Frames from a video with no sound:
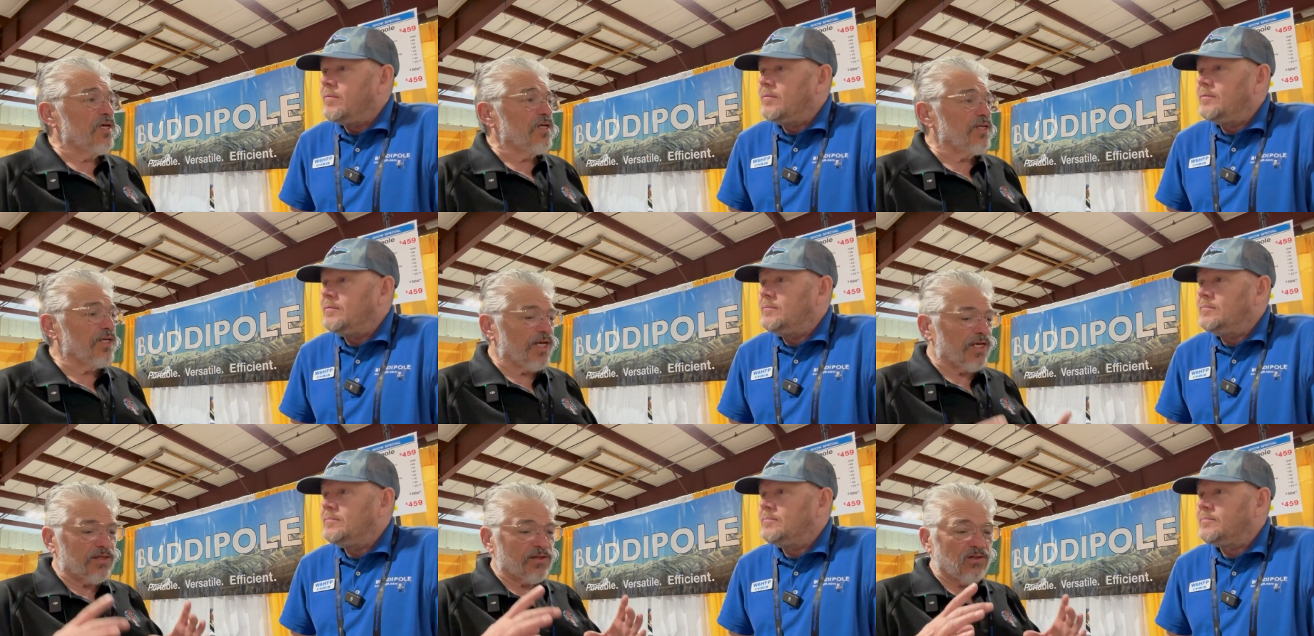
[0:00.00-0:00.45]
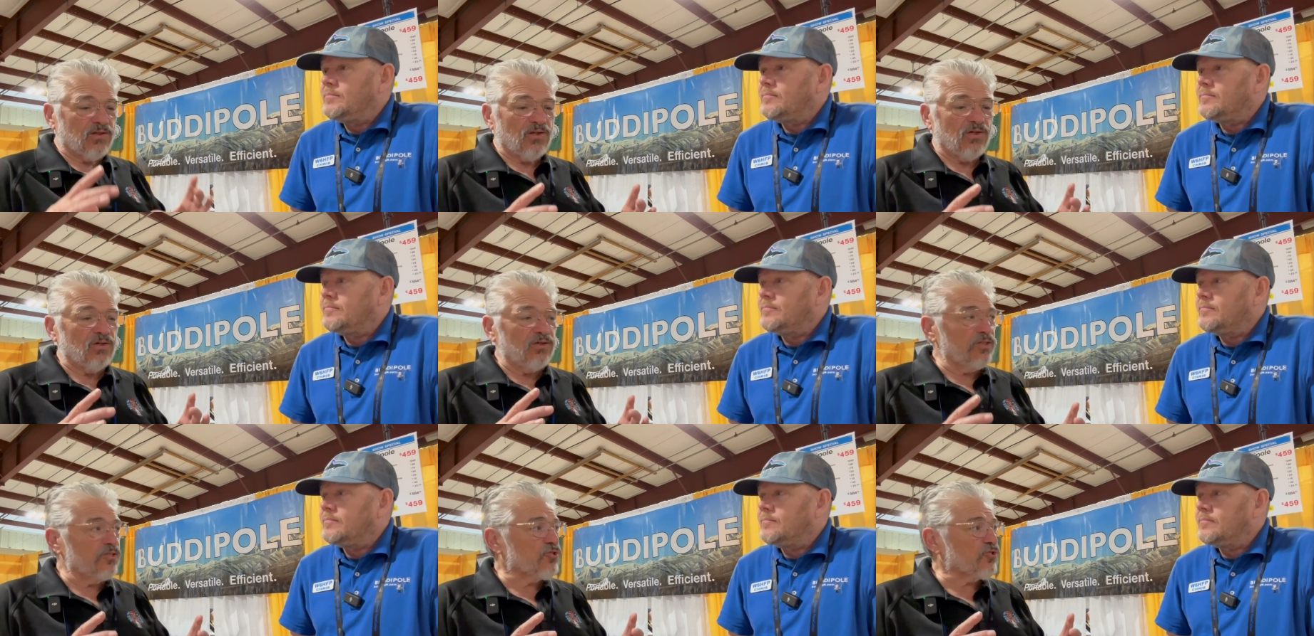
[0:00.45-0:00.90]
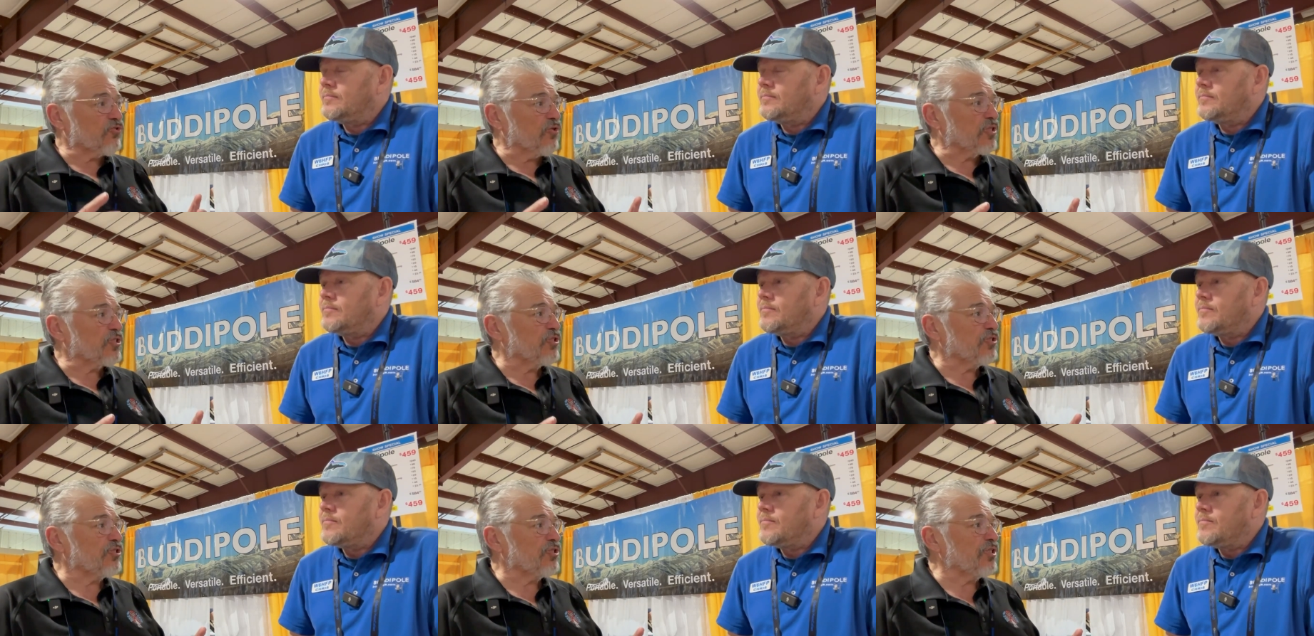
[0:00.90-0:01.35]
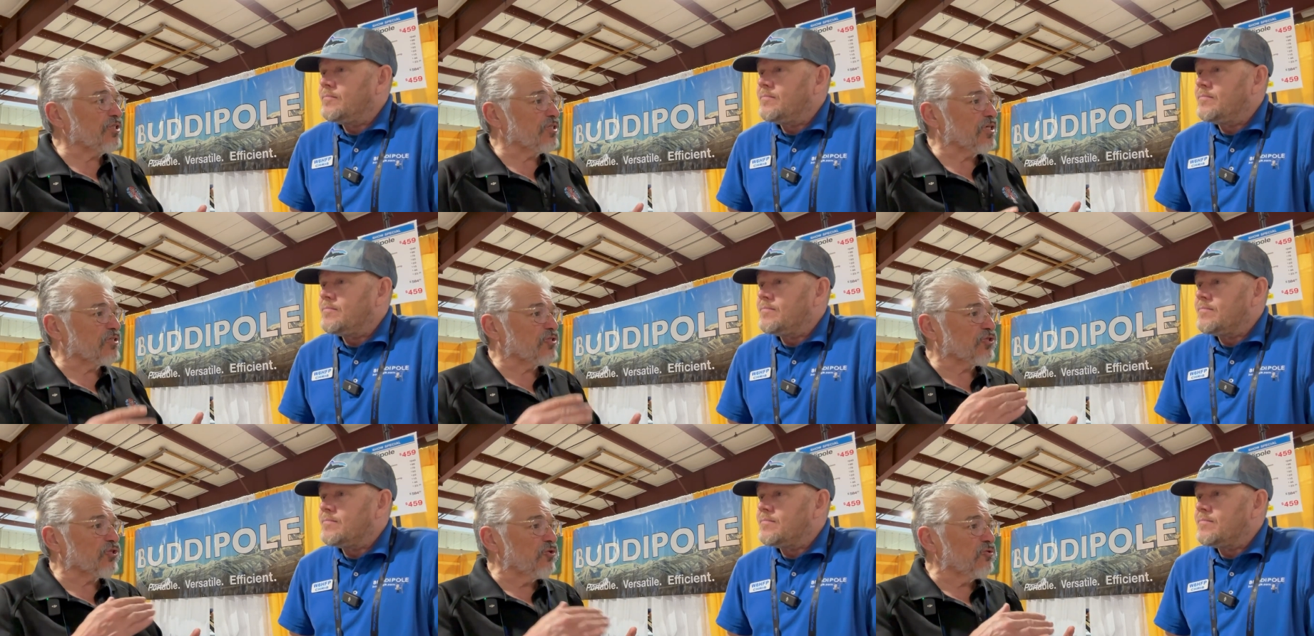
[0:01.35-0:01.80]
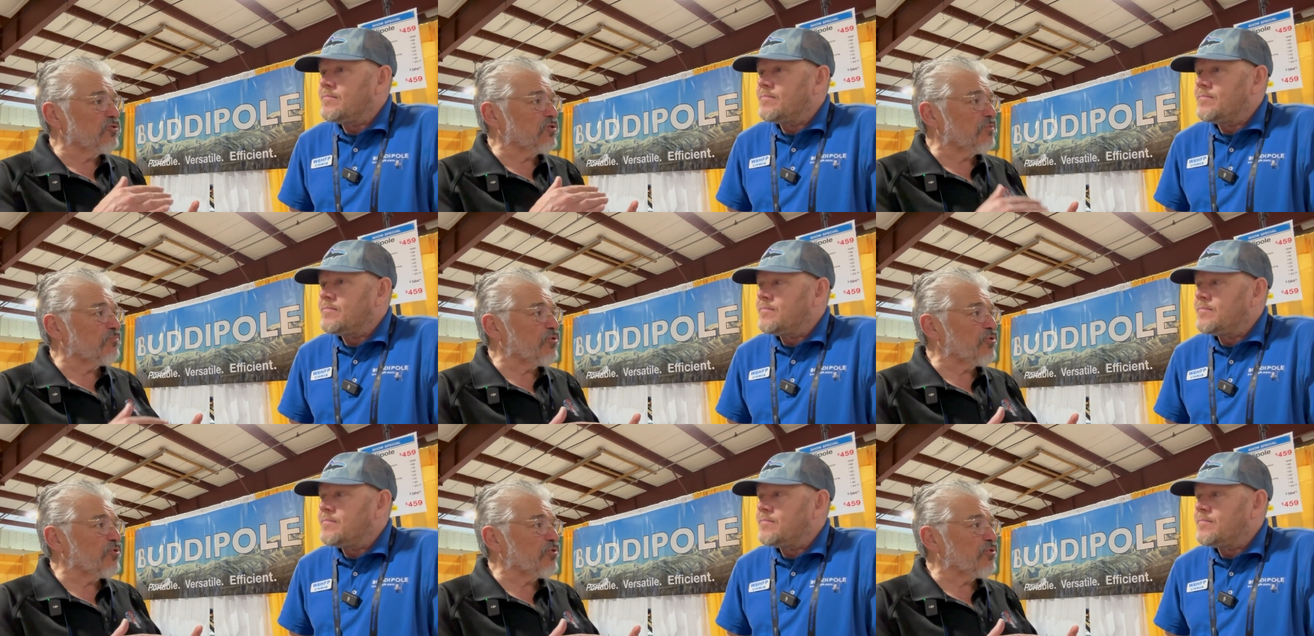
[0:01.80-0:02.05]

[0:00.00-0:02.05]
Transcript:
Speaker 1: you get the little instruction sheet that shows the